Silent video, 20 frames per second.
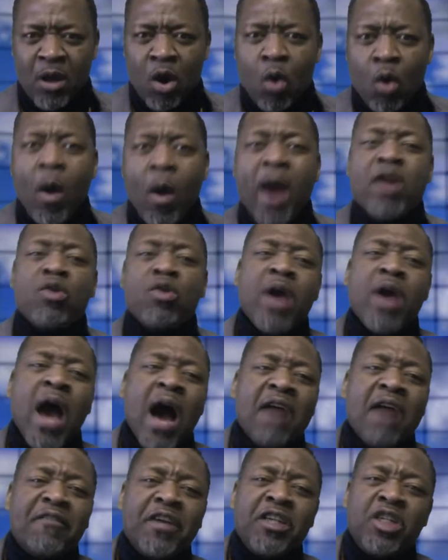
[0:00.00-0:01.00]
Why do we
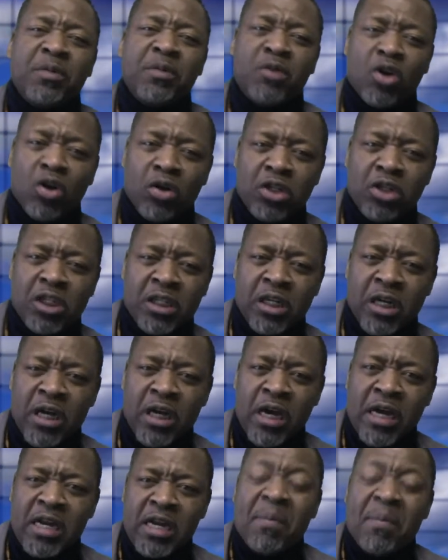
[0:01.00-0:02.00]
have Egyptology?
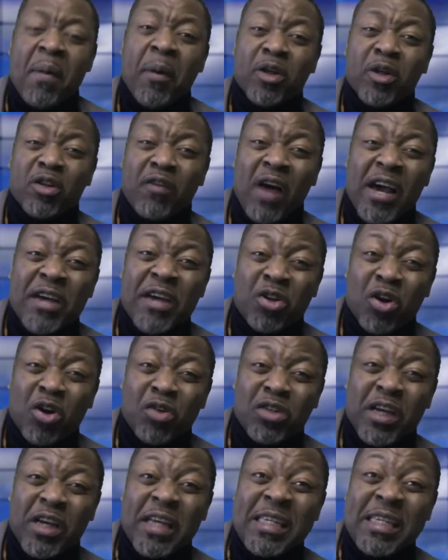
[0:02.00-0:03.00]
The purpose of
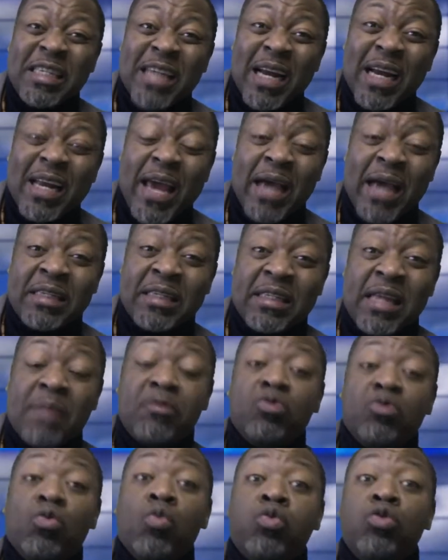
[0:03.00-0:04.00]
Egyptology initially existed to